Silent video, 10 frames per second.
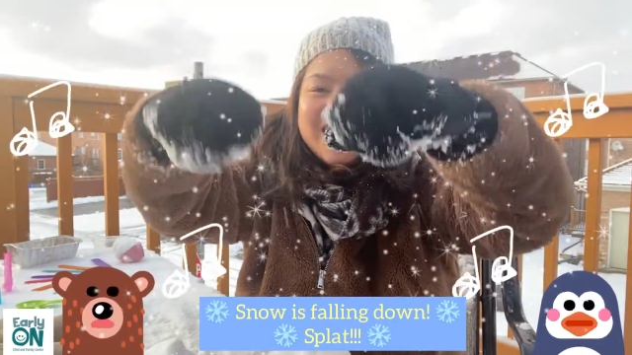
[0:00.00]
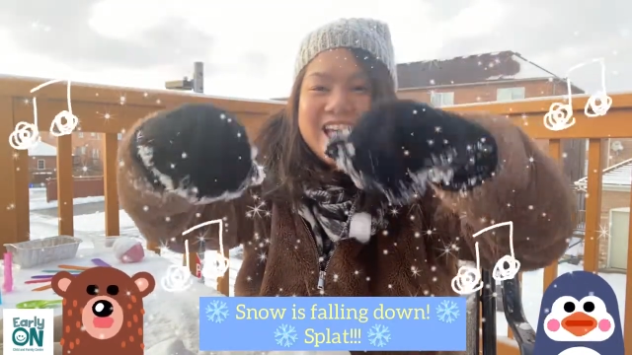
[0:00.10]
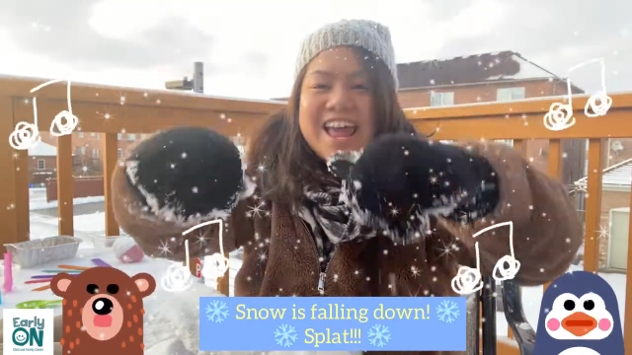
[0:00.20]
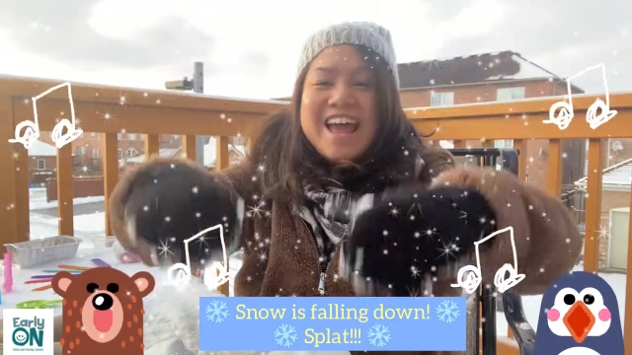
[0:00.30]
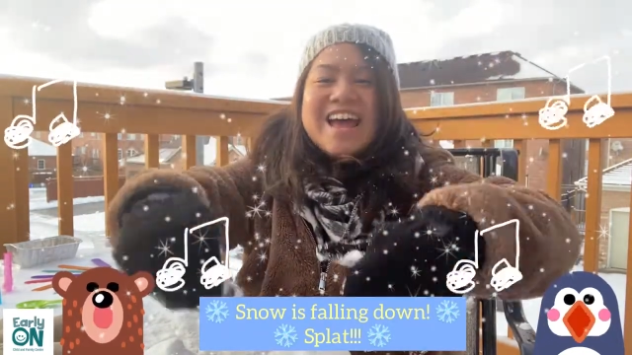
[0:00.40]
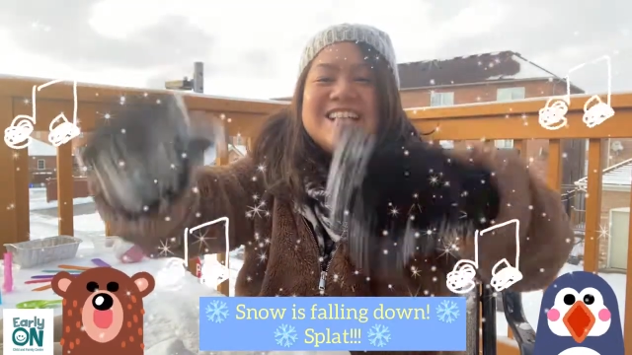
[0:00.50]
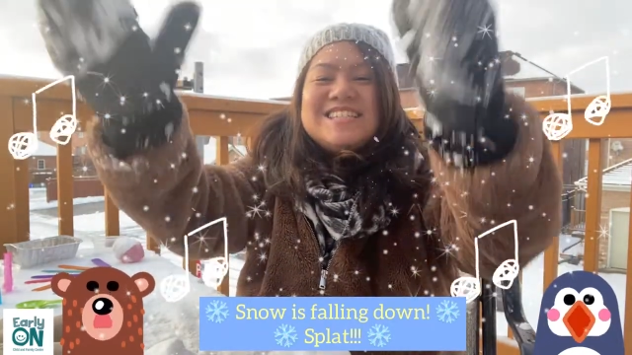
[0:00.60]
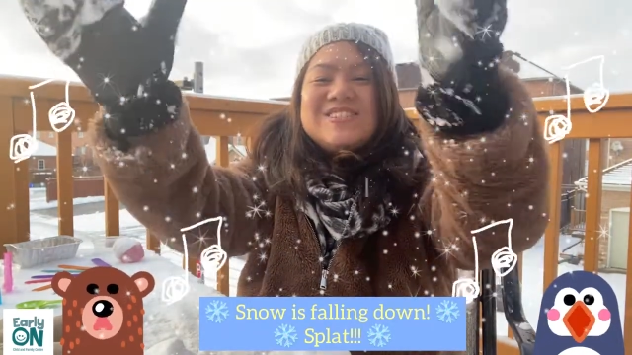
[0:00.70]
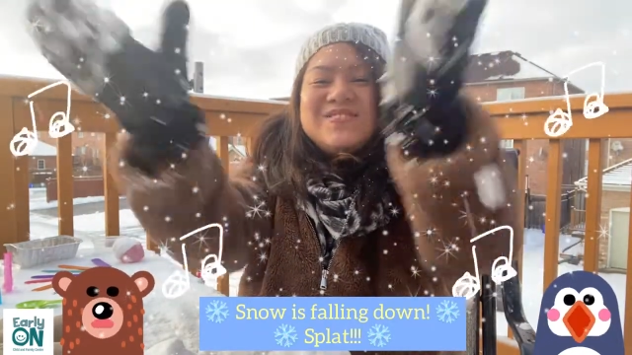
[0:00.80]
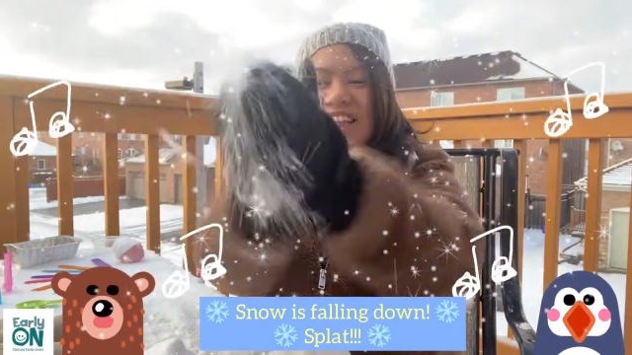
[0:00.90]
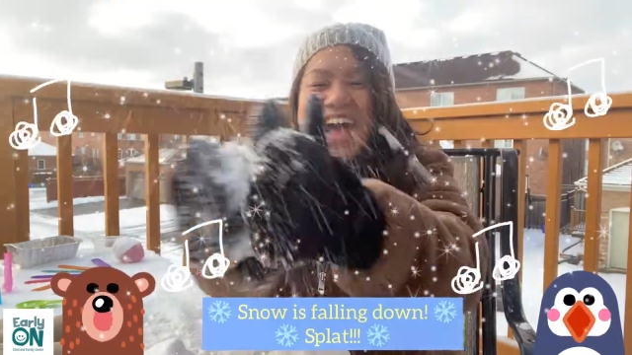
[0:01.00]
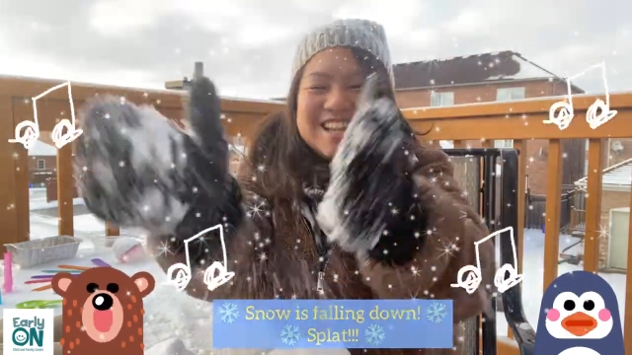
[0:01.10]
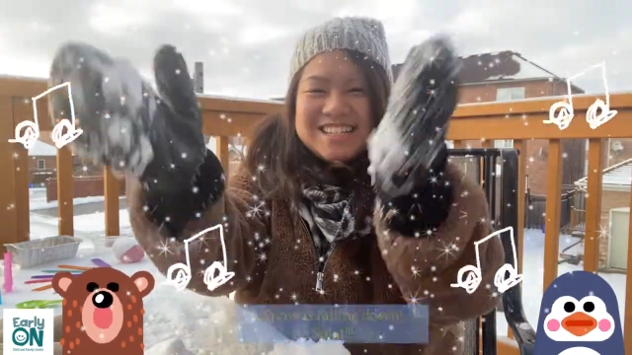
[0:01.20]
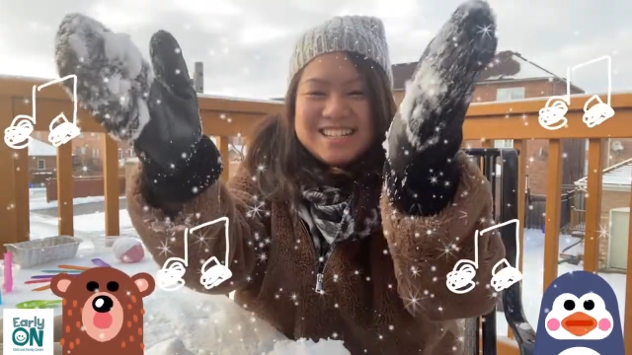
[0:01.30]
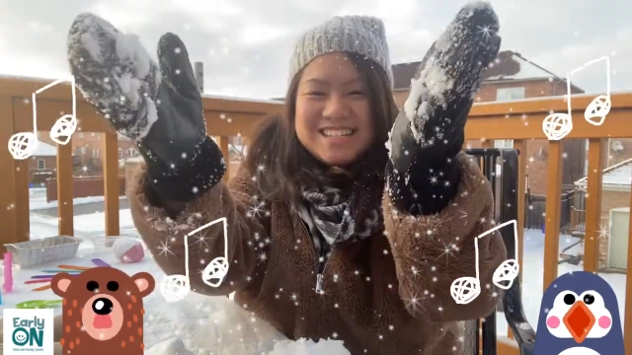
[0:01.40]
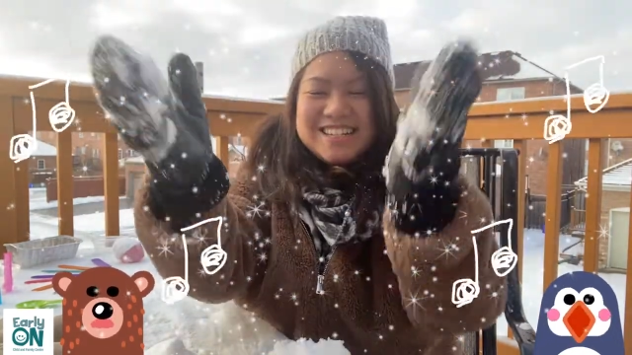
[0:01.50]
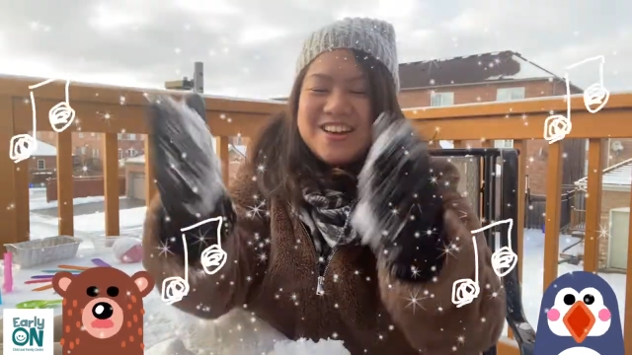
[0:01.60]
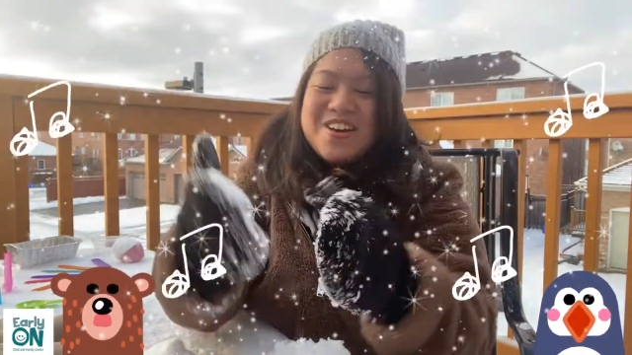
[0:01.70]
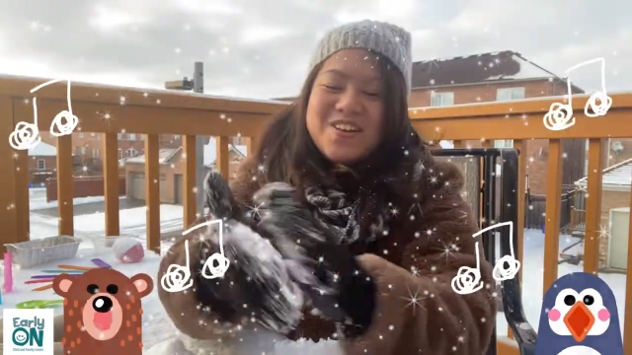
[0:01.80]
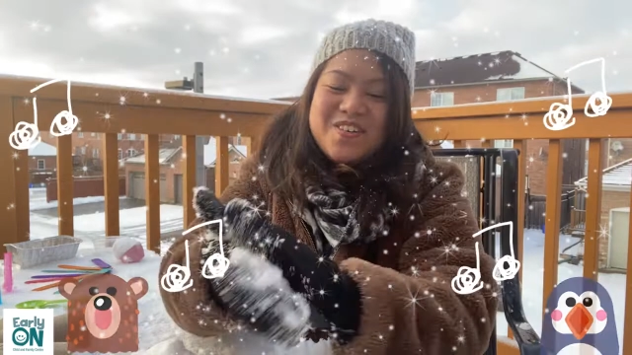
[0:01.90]
and splat.
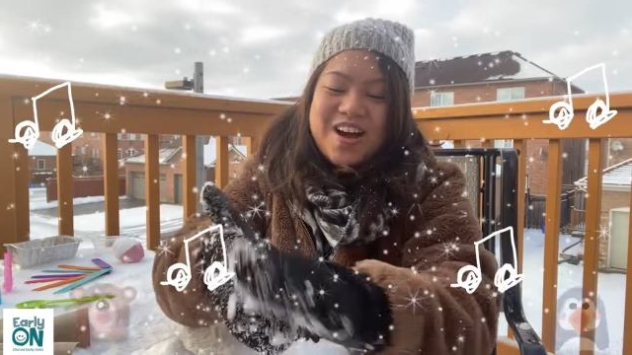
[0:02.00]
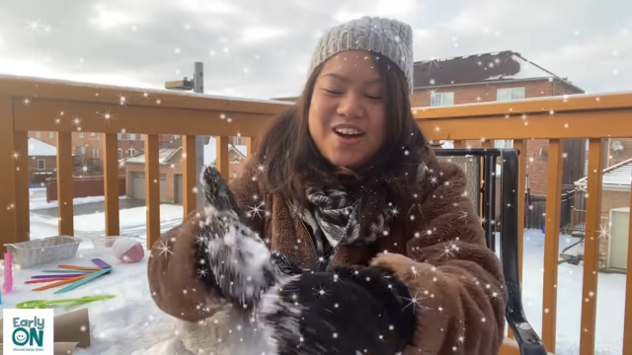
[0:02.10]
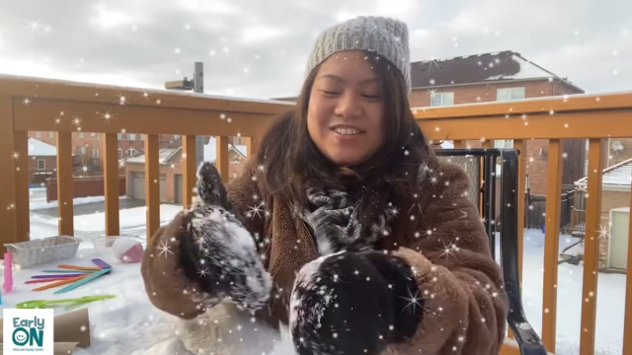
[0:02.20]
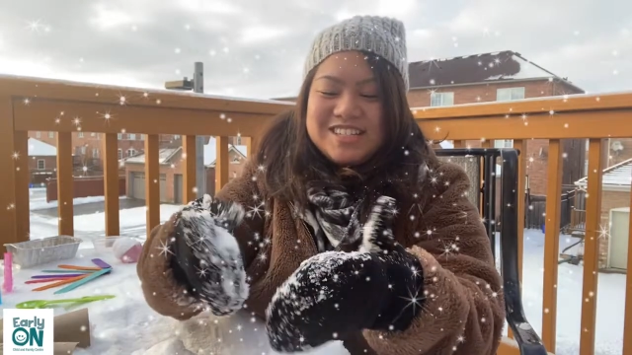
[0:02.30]
Wow,